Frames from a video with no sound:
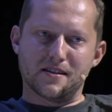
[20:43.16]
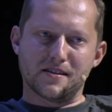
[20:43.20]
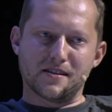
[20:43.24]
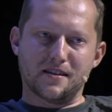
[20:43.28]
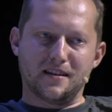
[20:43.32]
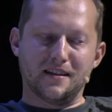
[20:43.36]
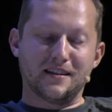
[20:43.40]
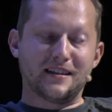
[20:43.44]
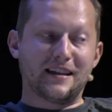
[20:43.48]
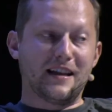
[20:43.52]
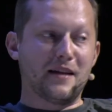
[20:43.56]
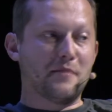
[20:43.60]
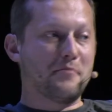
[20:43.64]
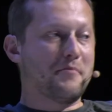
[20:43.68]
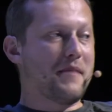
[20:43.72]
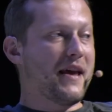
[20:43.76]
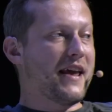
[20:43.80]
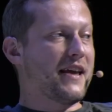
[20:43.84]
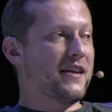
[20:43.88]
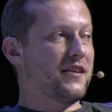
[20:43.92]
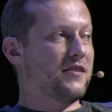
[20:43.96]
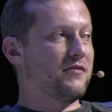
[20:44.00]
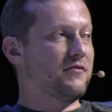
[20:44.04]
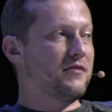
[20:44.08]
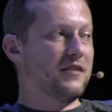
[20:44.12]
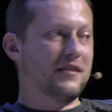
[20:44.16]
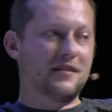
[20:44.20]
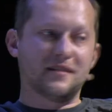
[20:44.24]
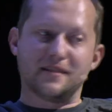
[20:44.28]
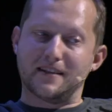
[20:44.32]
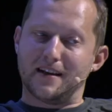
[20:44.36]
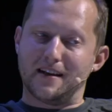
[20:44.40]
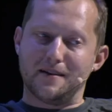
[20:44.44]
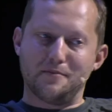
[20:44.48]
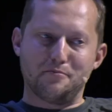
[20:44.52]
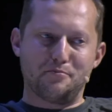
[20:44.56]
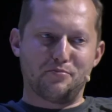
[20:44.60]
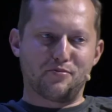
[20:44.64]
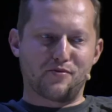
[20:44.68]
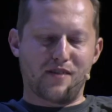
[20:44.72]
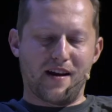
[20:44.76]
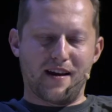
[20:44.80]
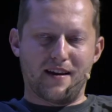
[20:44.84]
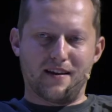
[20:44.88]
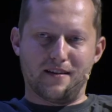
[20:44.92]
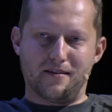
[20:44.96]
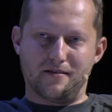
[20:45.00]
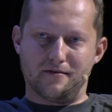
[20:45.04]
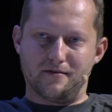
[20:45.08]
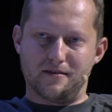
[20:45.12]
Amazing. It can make you, it can
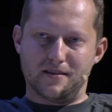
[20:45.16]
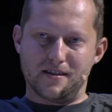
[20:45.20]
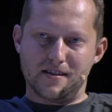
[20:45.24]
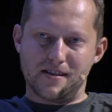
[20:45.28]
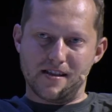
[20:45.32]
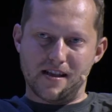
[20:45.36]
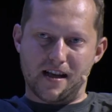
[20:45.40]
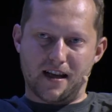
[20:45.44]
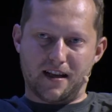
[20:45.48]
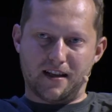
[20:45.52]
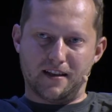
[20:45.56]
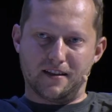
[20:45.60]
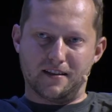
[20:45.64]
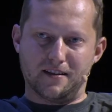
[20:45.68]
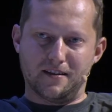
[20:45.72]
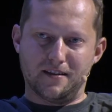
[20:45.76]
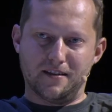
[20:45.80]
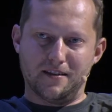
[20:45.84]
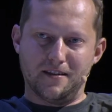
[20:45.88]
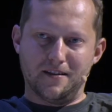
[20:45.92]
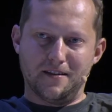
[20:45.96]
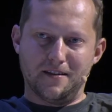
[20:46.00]
break you in a second.